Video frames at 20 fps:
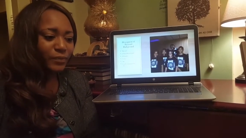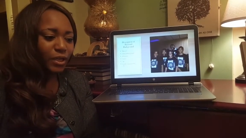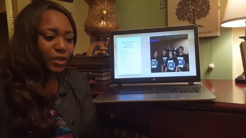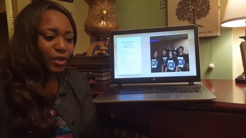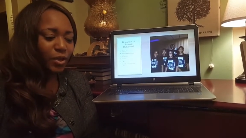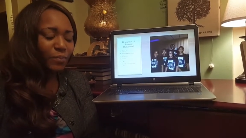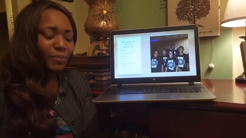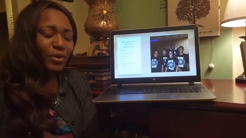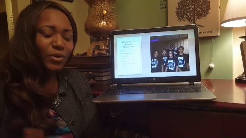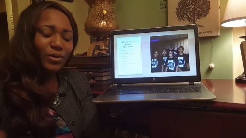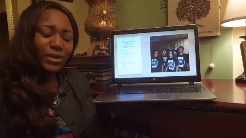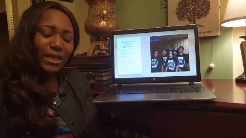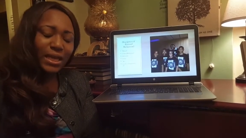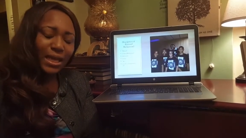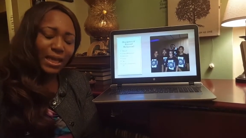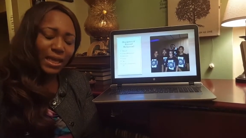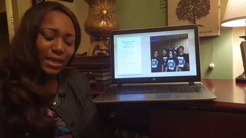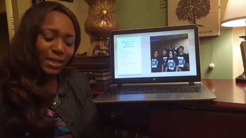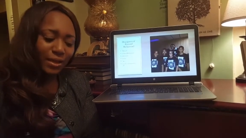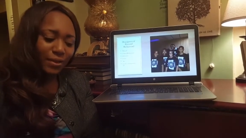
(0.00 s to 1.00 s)

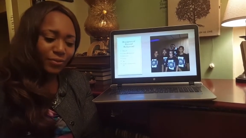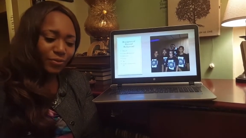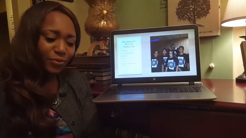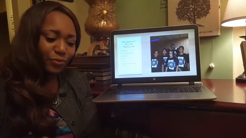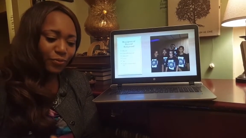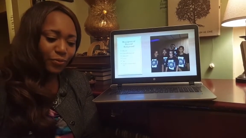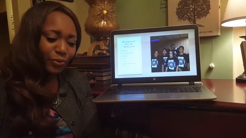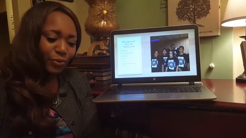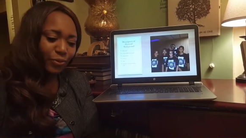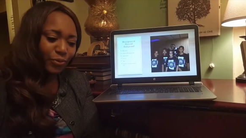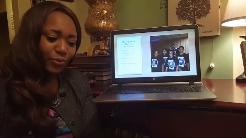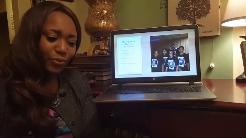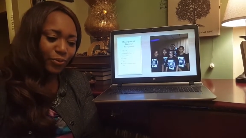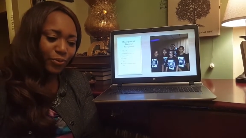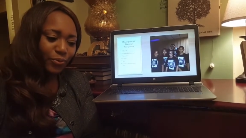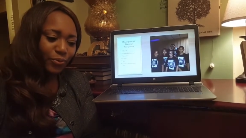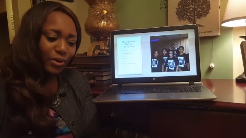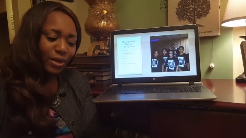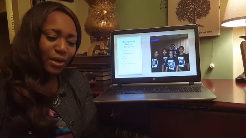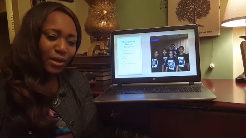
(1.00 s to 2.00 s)
communicate
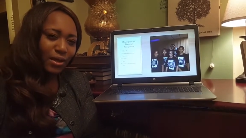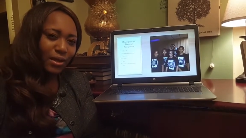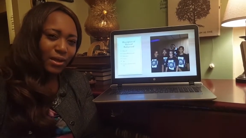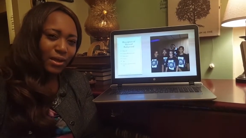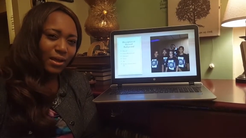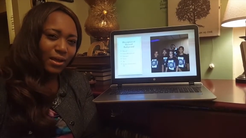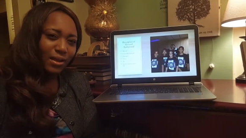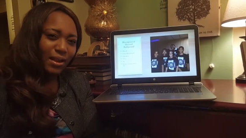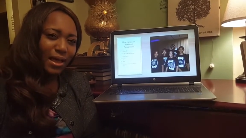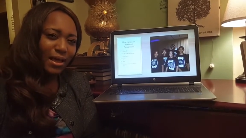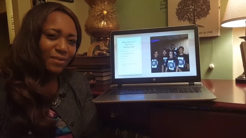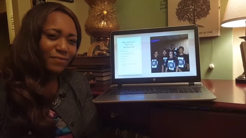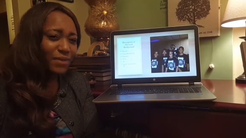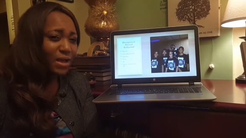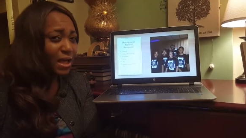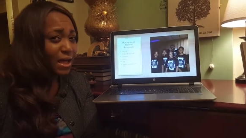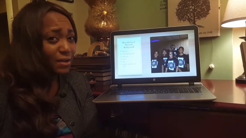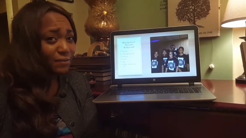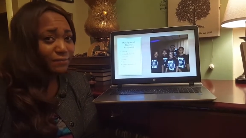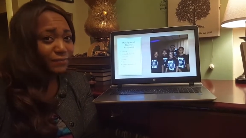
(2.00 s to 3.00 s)
through a lot of
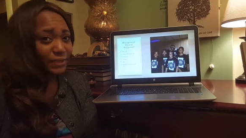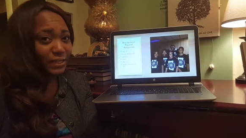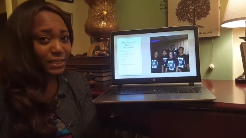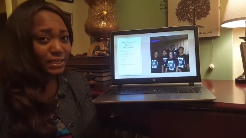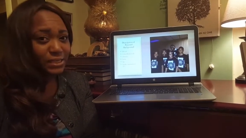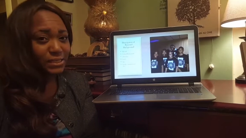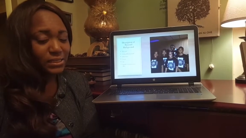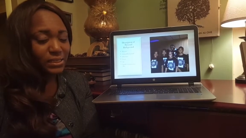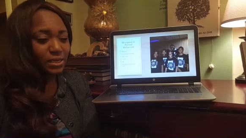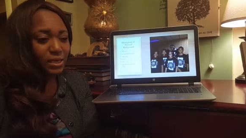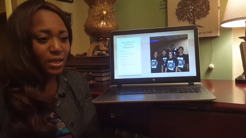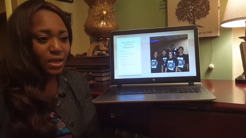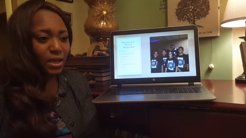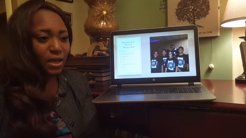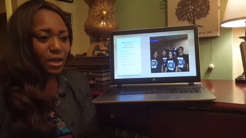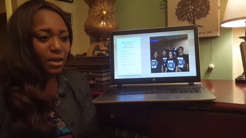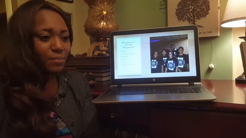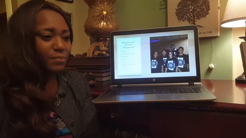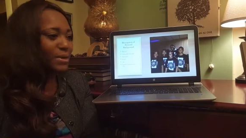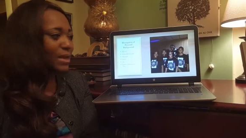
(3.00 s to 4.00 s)
conflict.
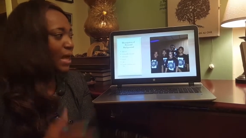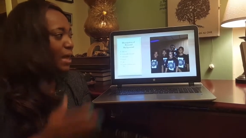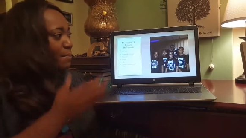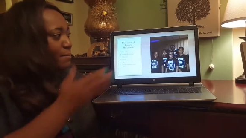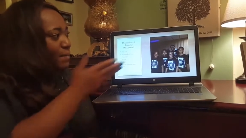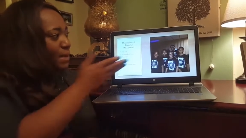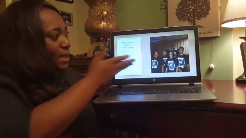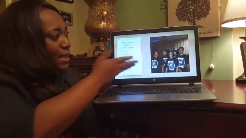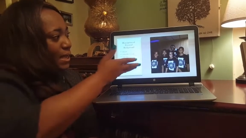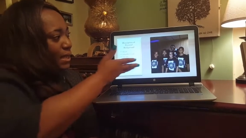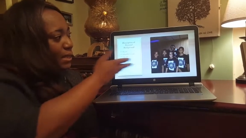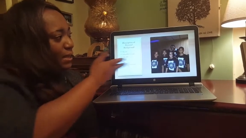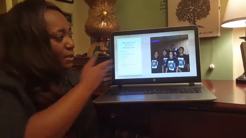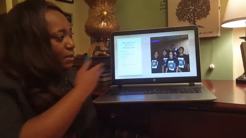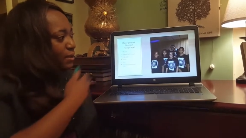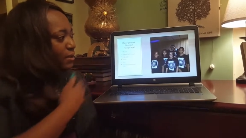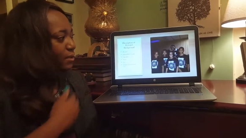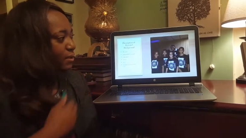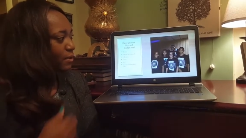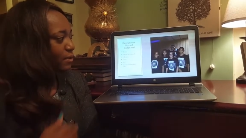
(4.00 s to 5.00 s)
Not my
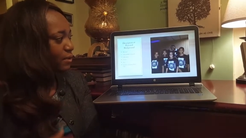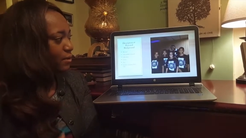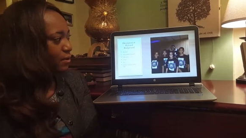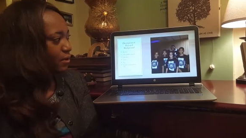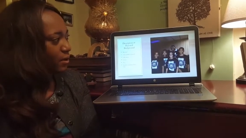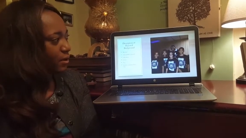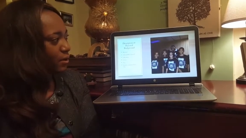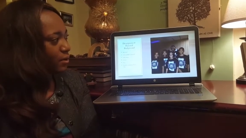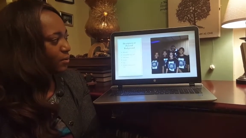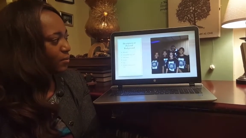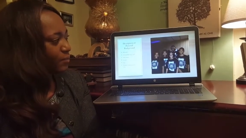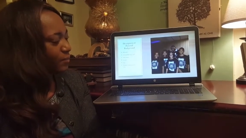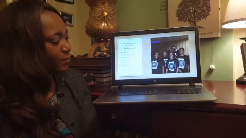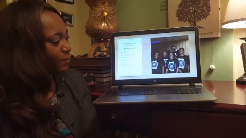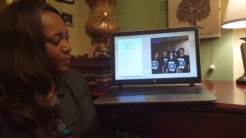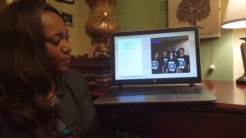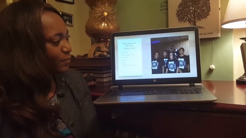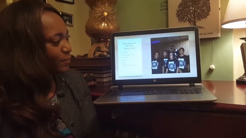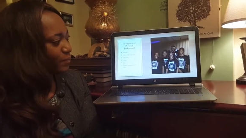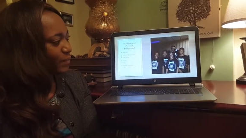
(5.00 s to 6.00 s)

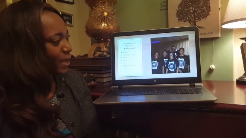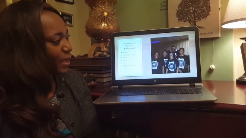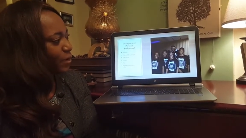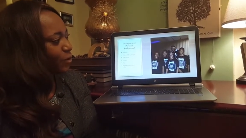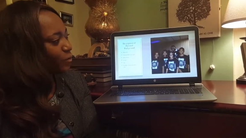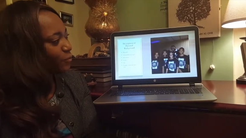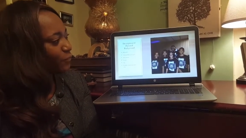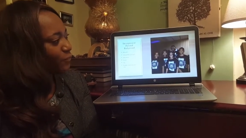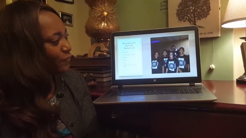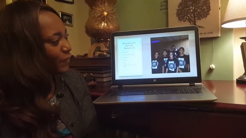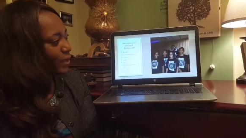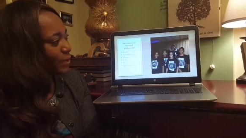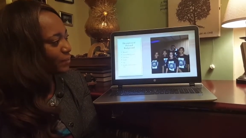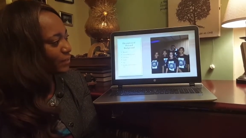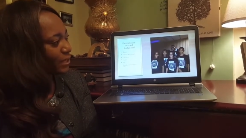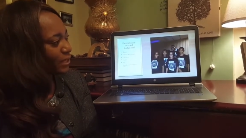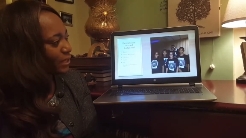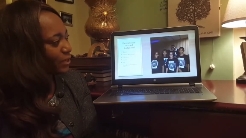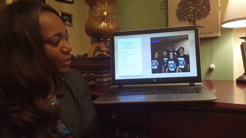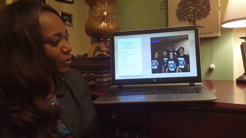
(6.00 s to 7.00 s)
my own
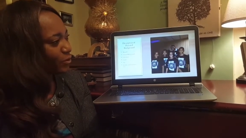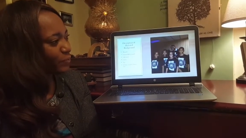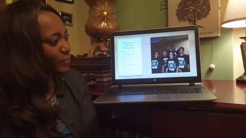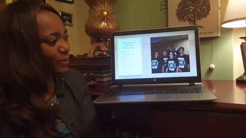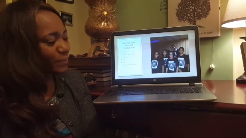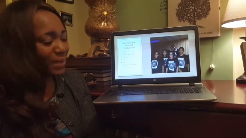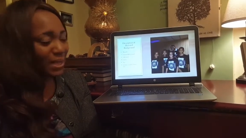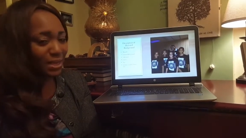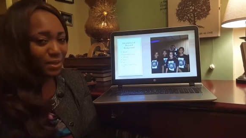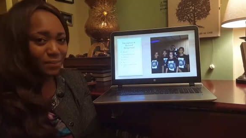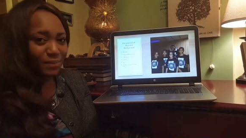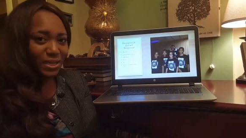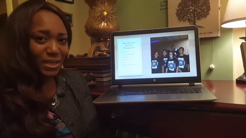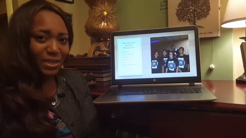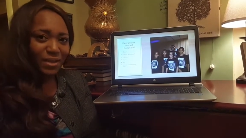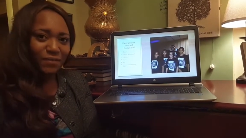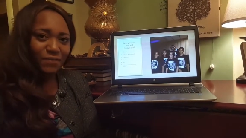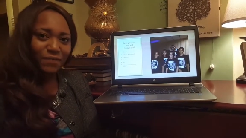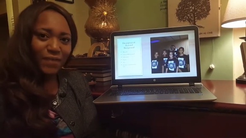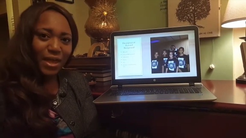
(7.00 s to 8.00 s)
family here, but my
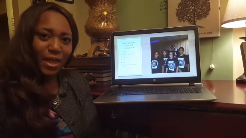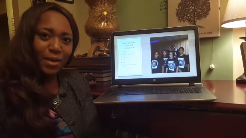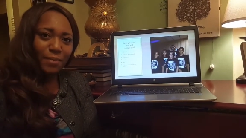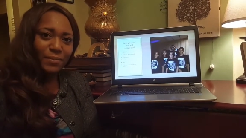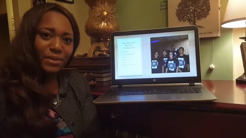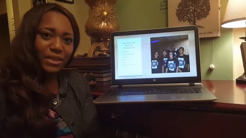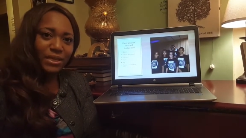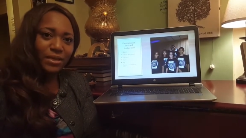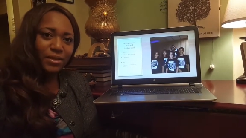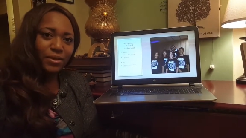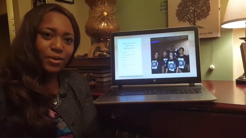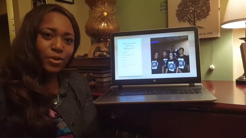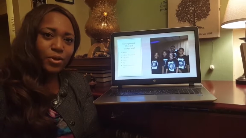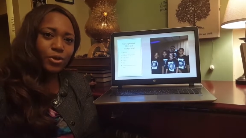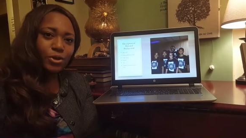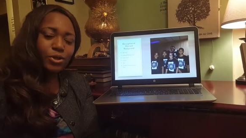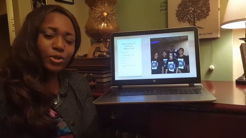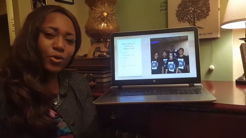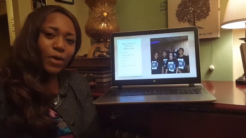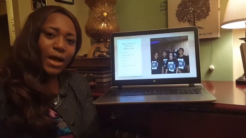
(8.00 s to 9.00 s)
immediate family.
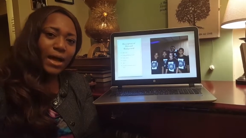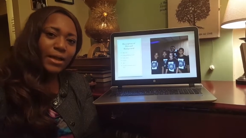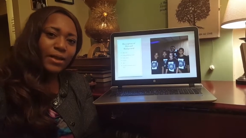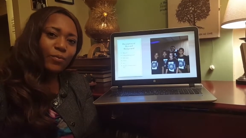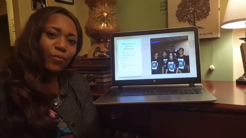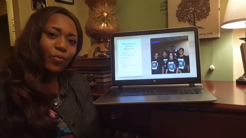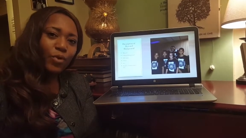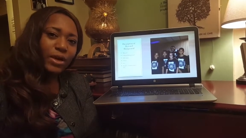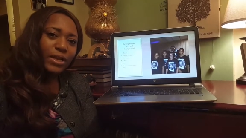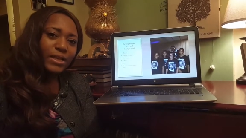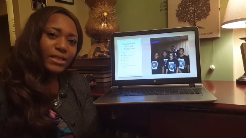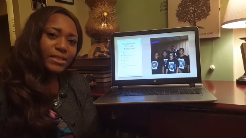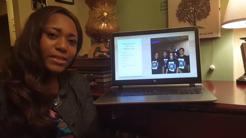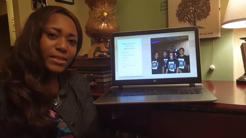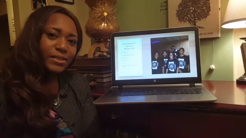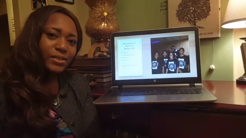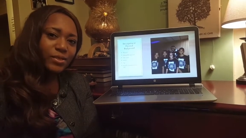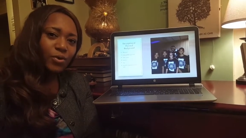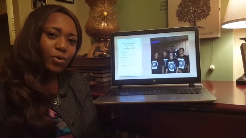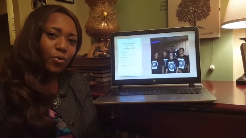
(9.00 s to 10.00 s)
So I wanted
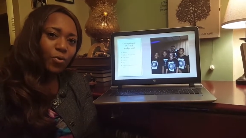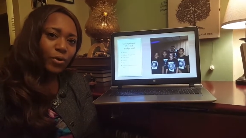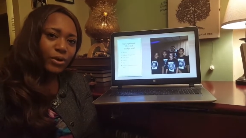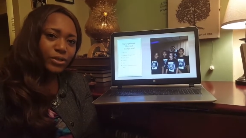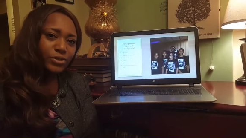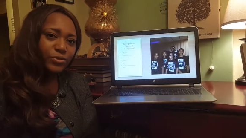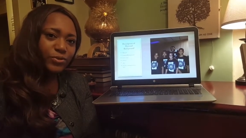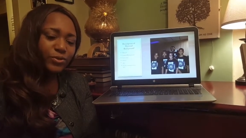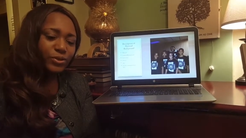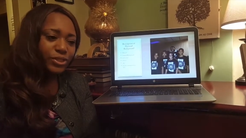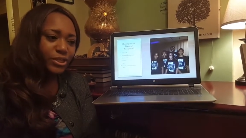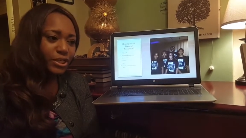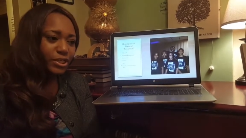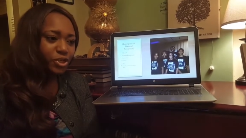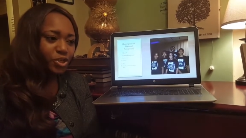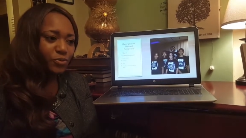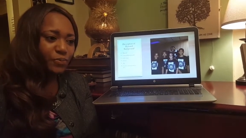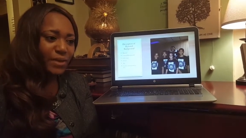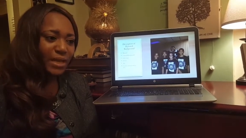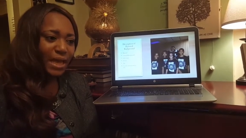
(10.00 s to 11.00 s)
this course to
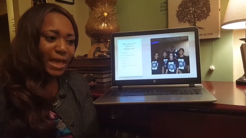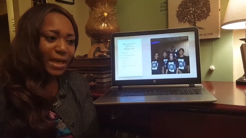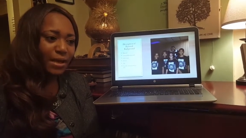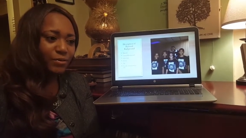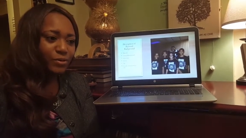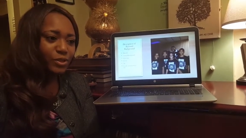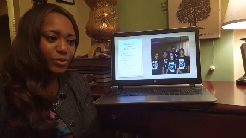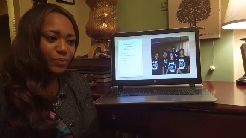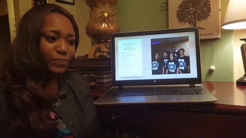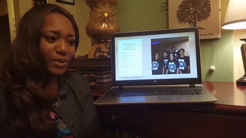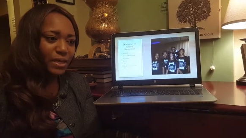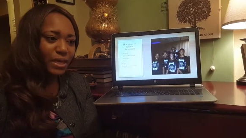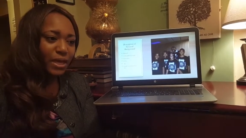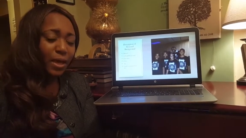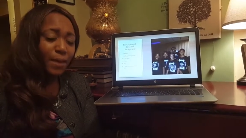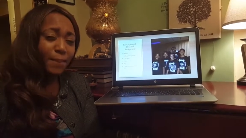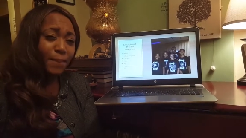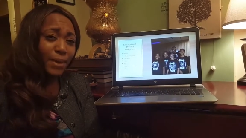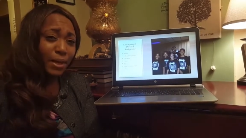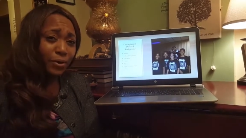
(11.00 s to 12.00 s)
teach me how to be
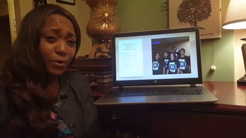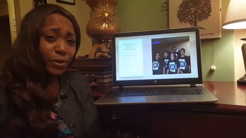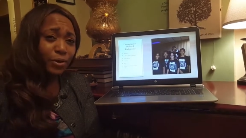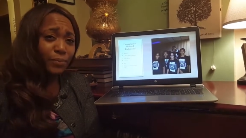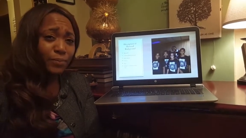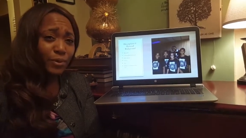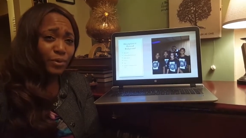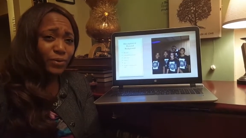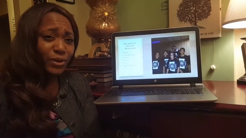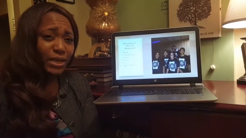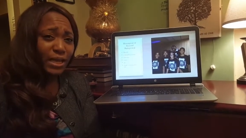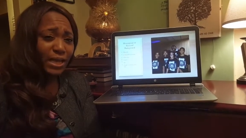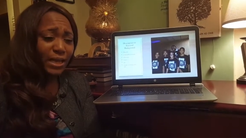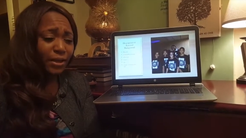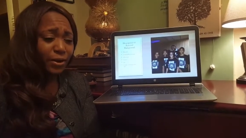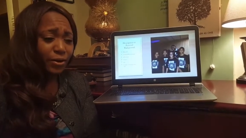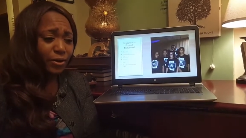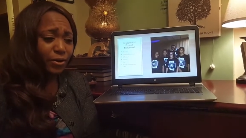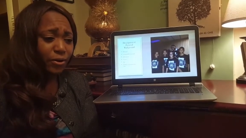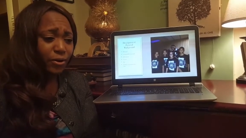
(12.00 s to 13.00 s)
a better
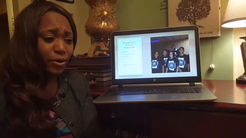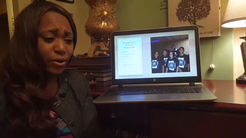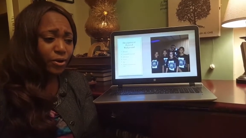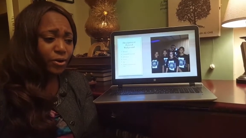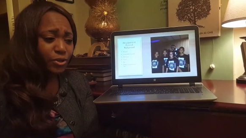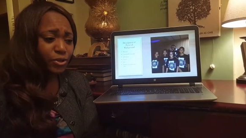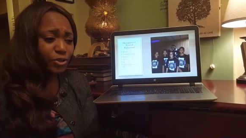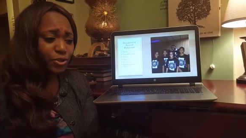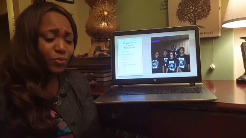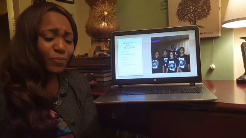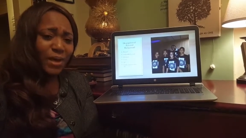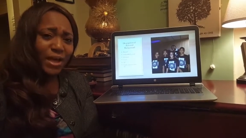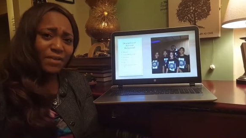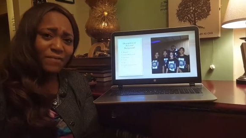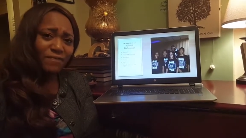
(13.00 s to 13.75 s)
communicator to my